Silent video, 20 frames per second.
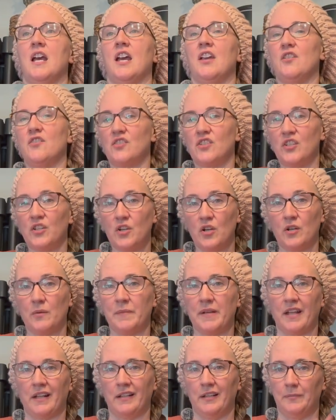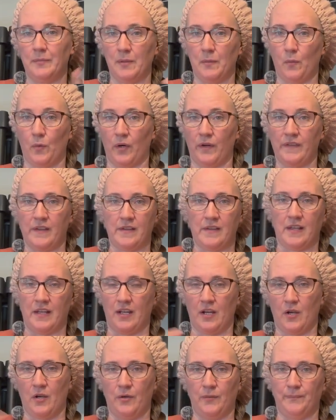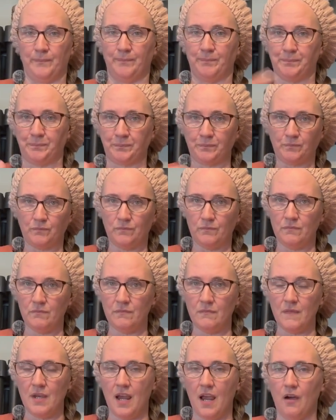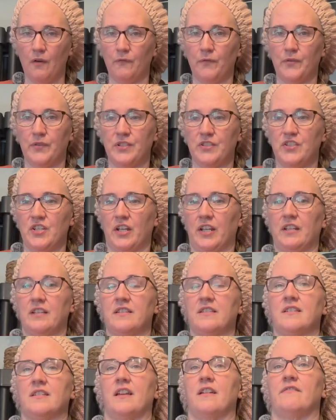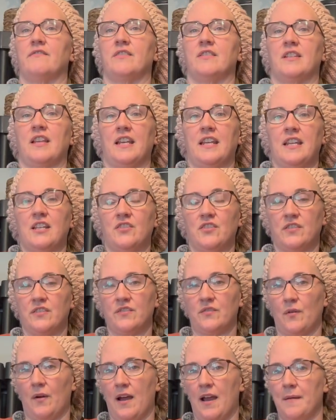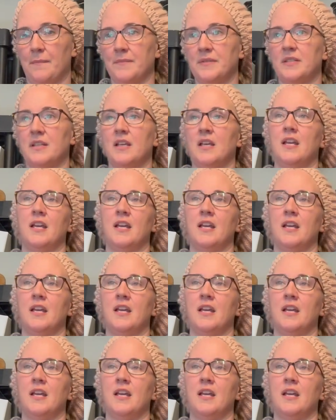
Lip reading: I usually cook them down a little bit more and then they go out for the chicken stuff as like kitchen scraps.